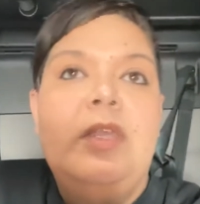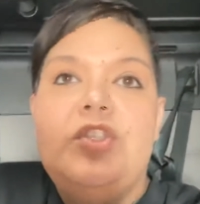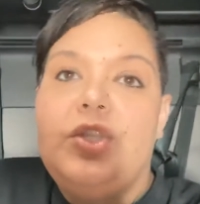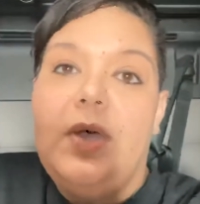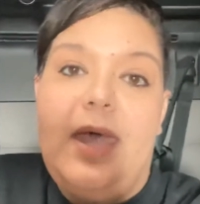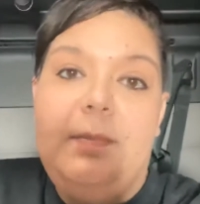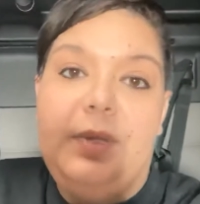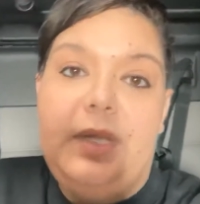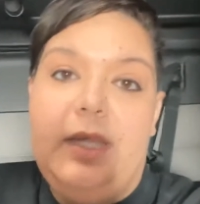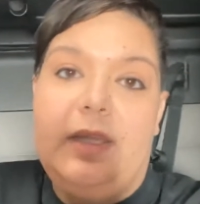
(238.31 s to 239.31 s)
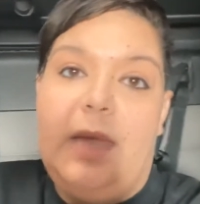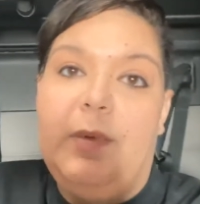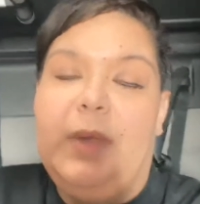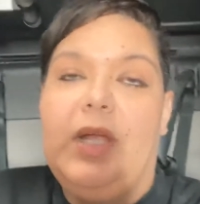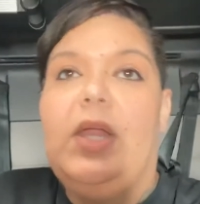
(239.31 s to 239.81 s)
Still had plenty of time
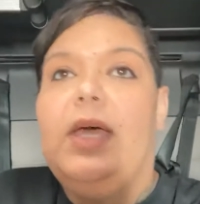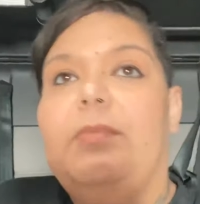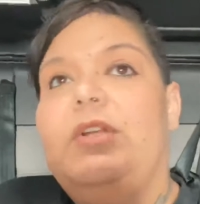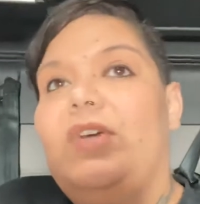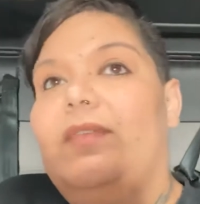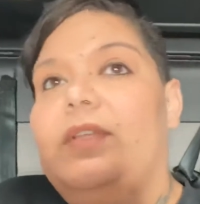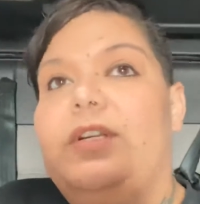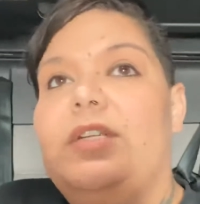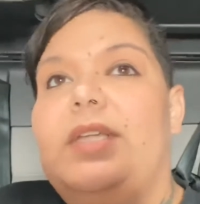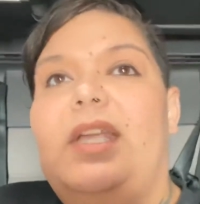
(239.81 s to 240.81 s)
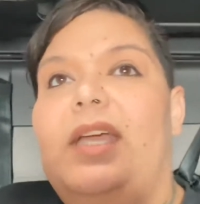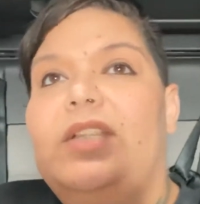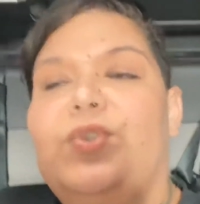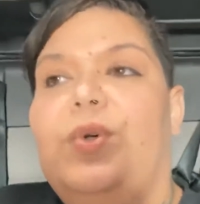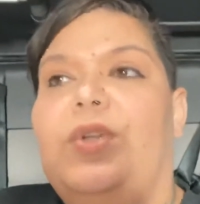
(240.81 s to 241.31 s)
on my clock. driver leader said, hey, it's
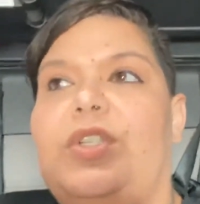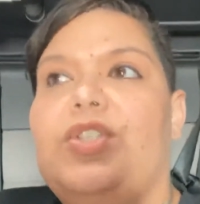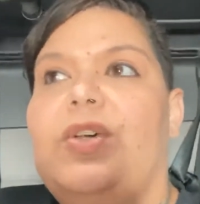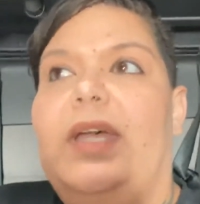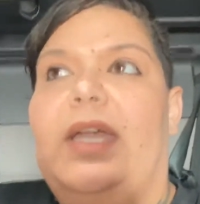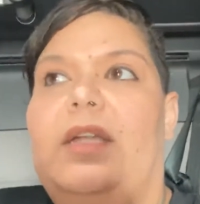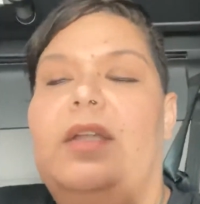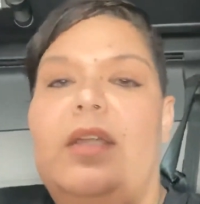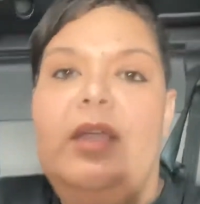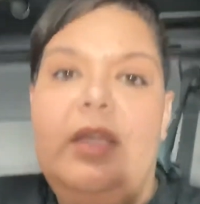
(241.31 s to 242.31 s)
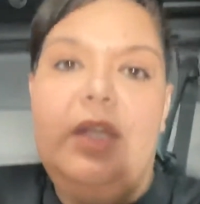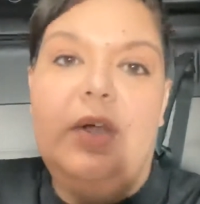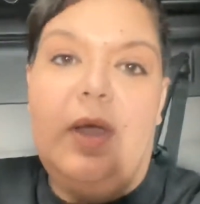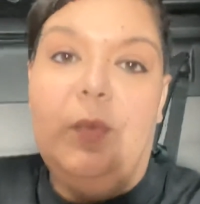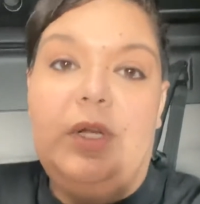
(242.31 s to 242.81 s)
cool, just go ahead. You know,
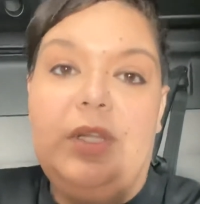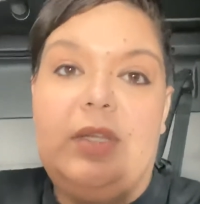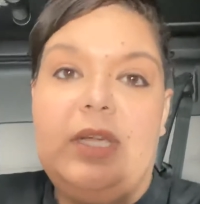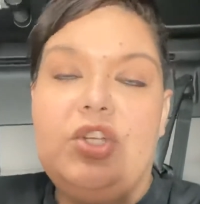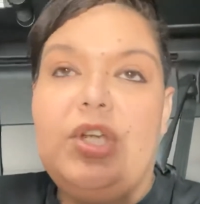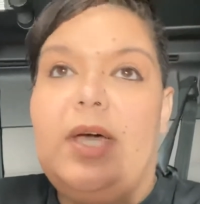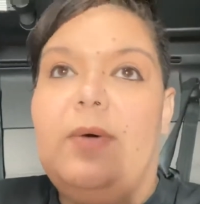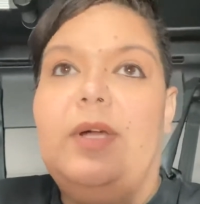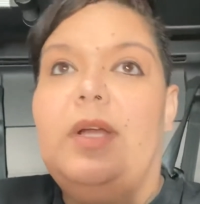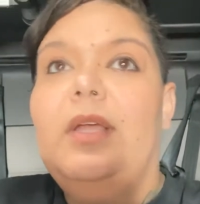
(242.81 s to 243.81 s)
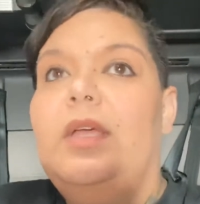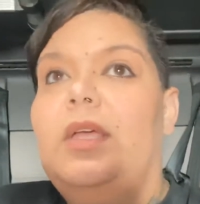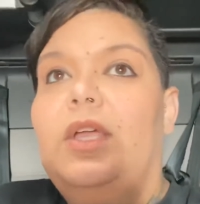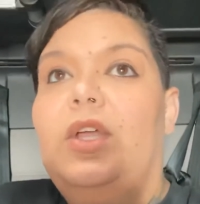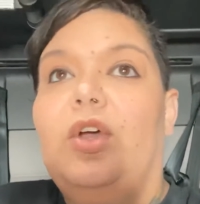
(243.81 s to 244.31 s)
I wanted to take a shower.
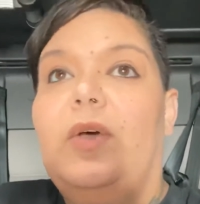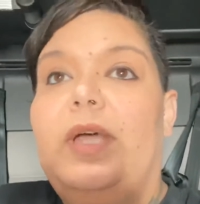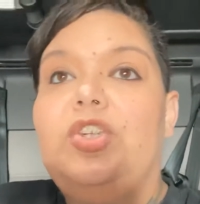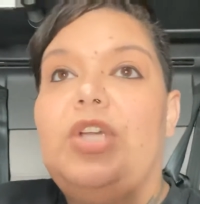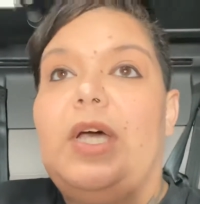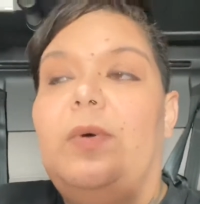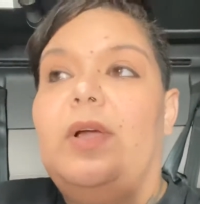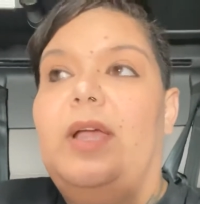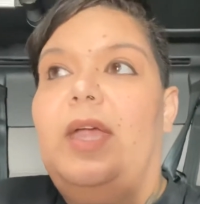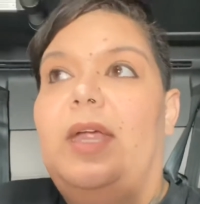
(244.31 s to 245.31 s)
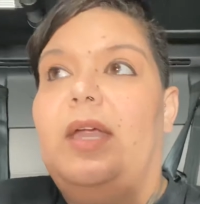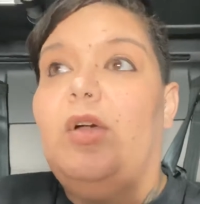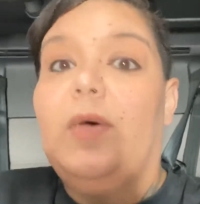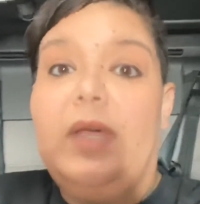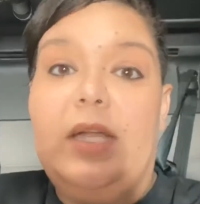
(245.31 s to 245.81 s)
You know, go ahead and shower and I'll
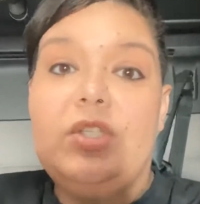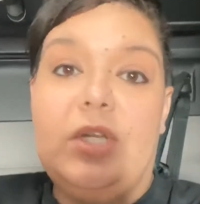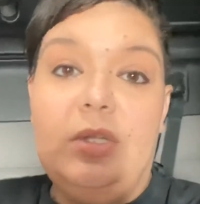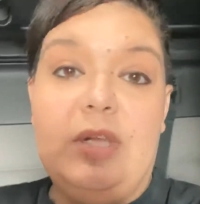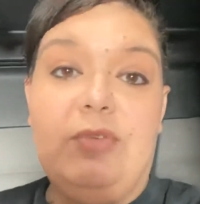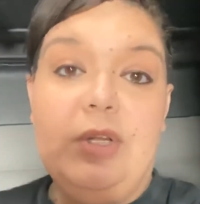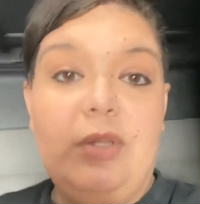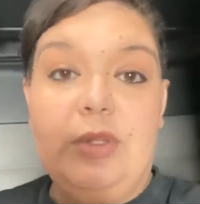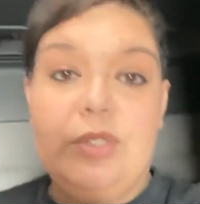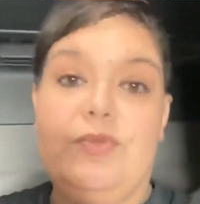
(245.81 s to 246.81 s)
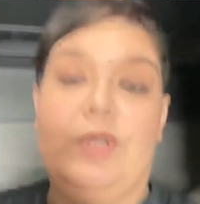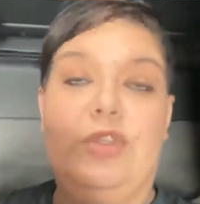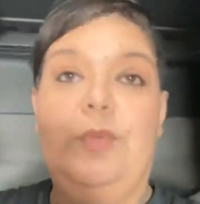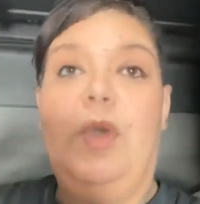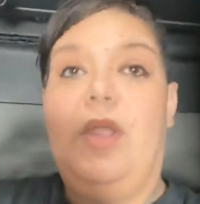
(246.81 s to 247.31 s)
go ahead and start looking for your loads for
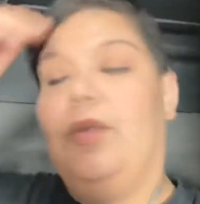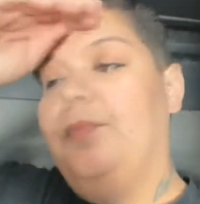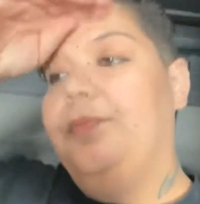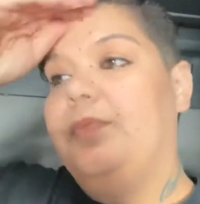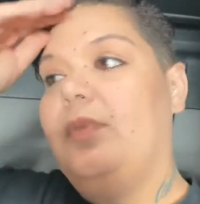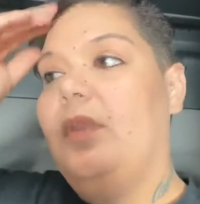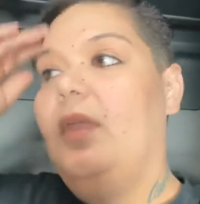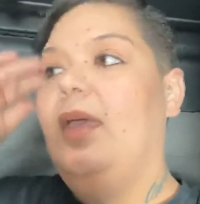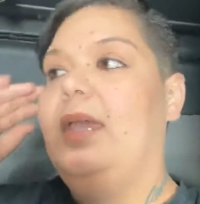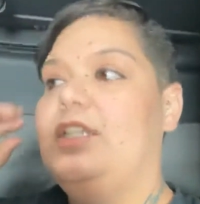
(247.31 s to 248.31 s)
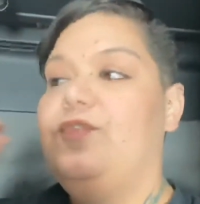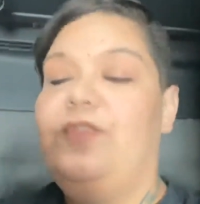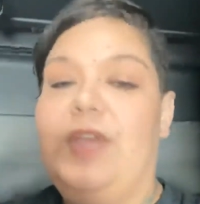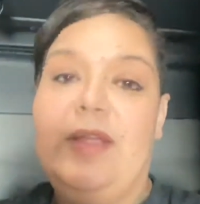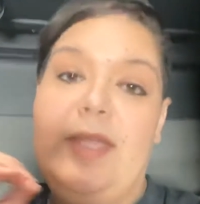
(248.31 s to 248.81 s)
tomorrow. It's
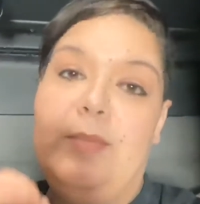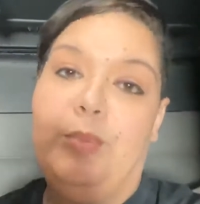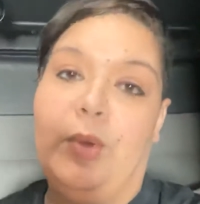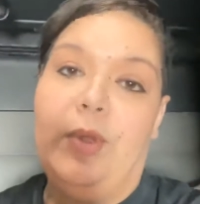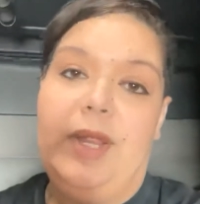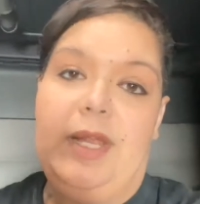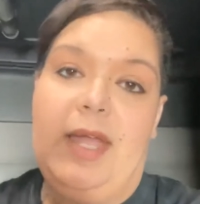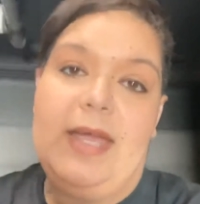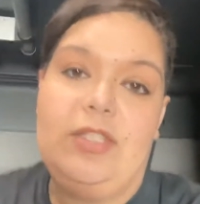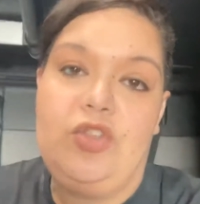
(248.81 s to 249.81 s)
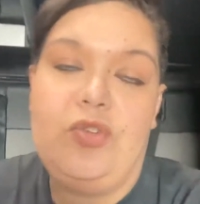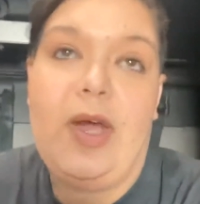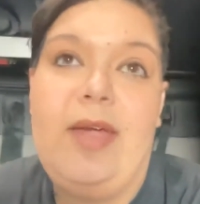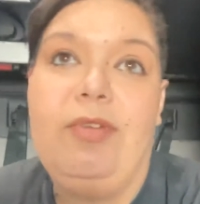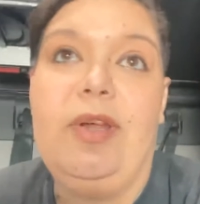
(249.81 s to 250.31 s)
very important as a
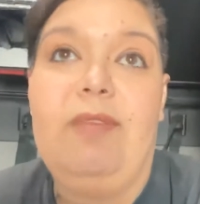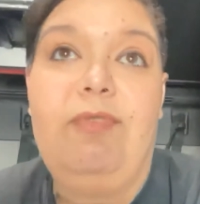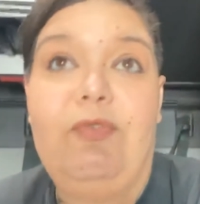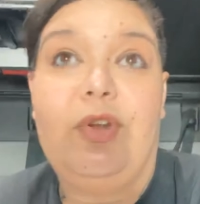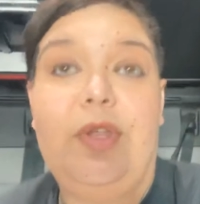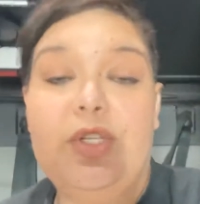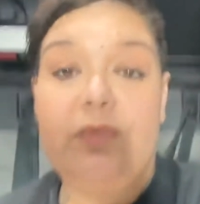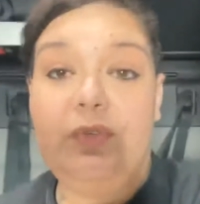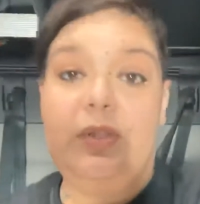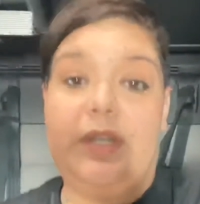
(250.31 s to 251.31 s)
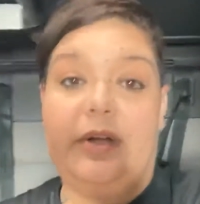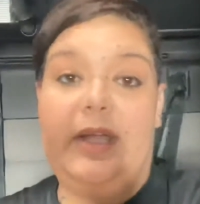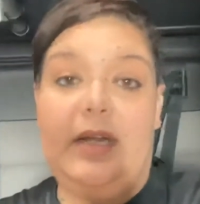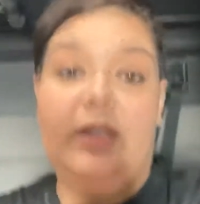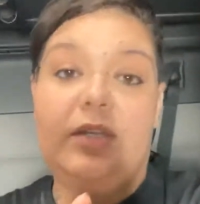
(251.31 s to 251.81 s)
driver, for those of you that are
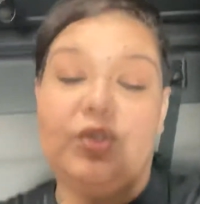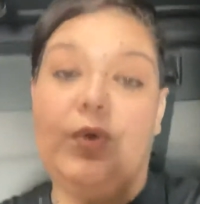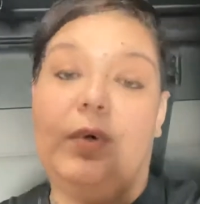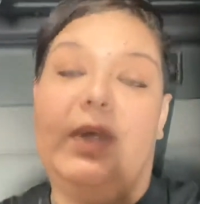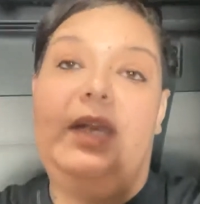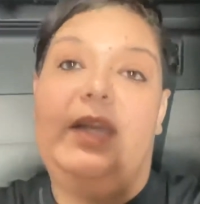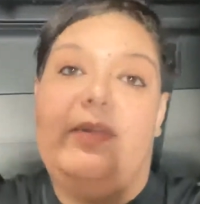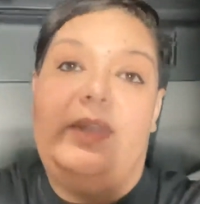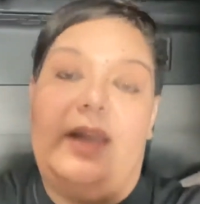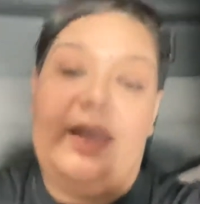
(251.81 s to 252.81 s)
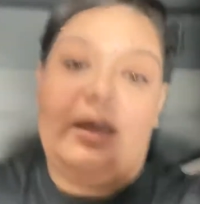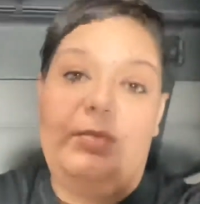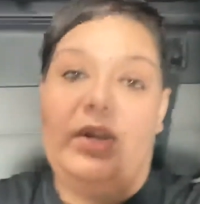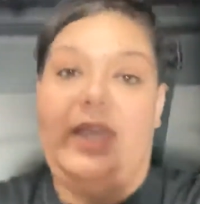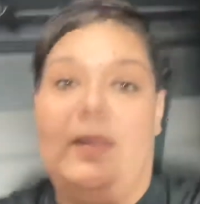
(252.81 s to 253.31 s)
in school right now that I
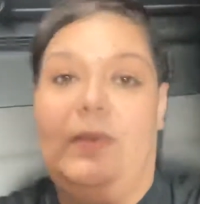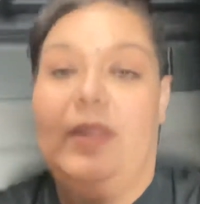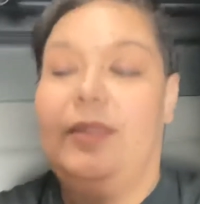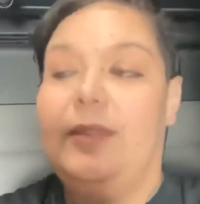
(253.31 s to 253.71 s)
communicate with,